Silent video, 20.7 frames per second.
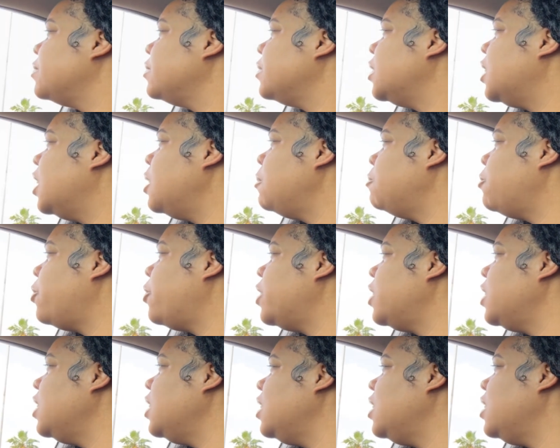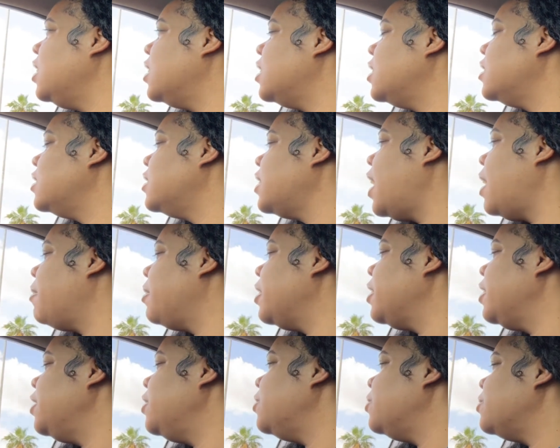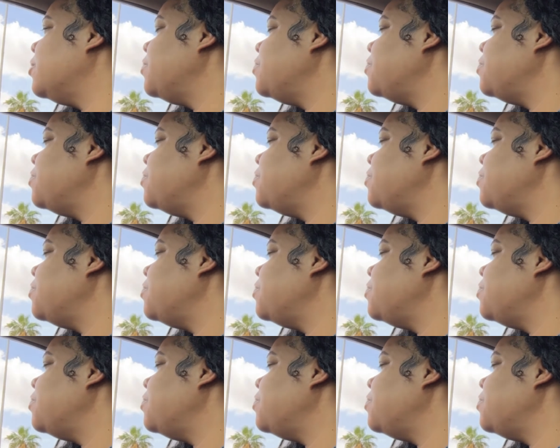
Good morning. How are you?